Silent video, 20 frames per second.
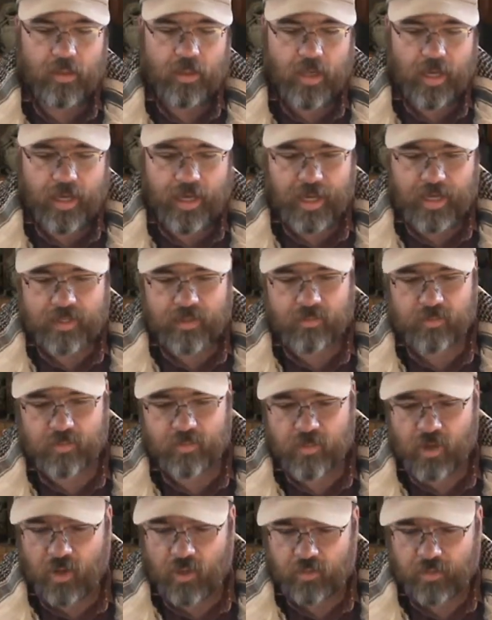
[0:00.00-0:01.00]
I got some
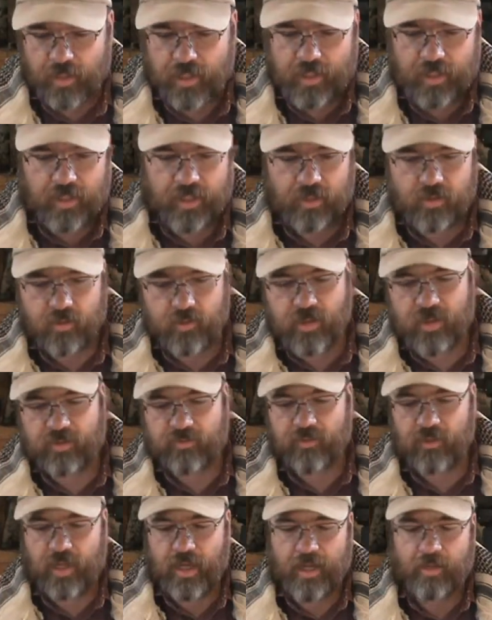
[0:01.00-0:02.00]
smoke, but I didn't get too much
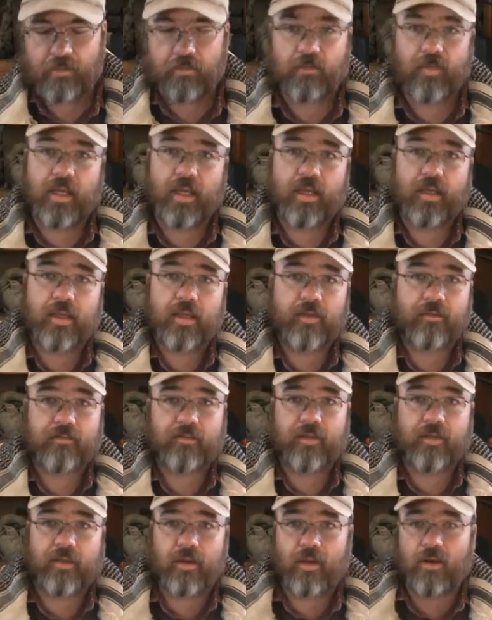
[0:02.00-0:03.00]
flame. If
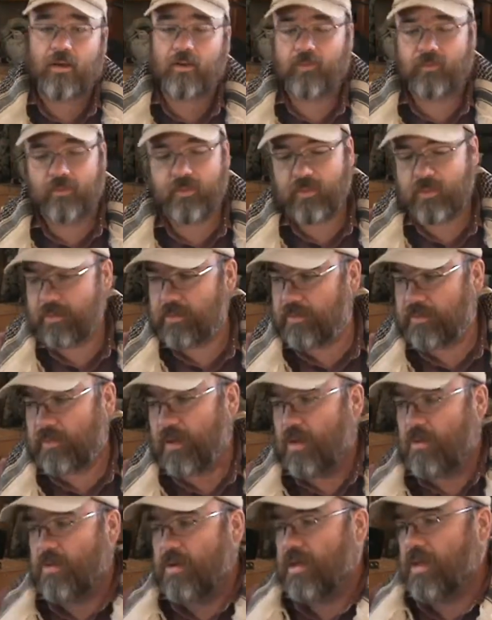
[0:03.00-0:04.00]
you don't
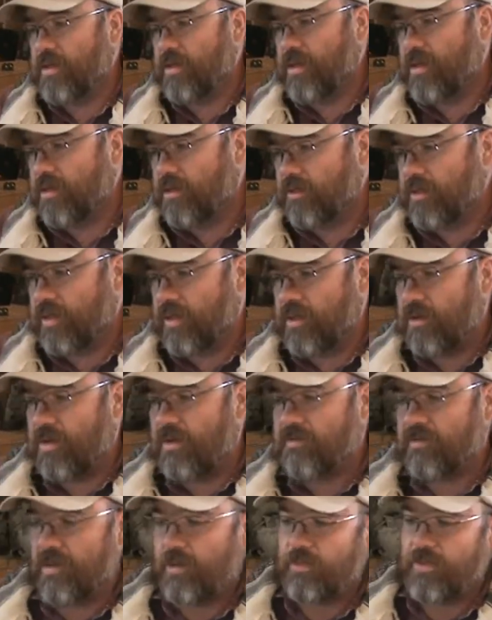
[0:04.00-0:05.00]
need to use it, you
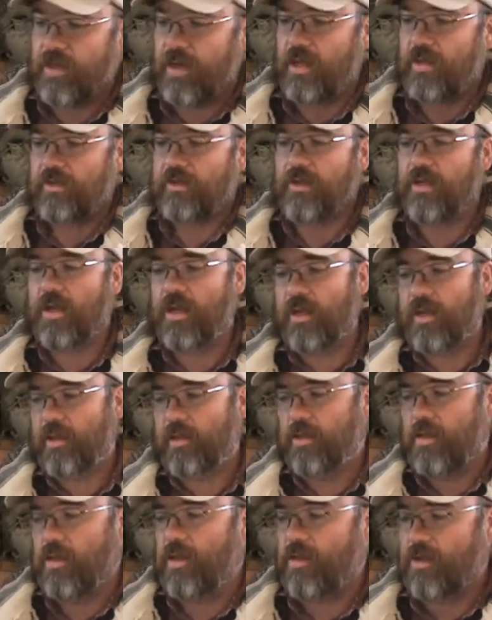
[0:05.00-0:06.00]
have something else,
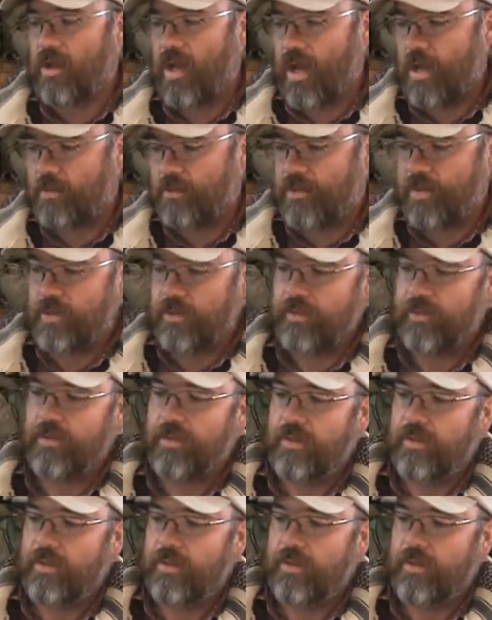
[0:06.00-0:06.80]
another option,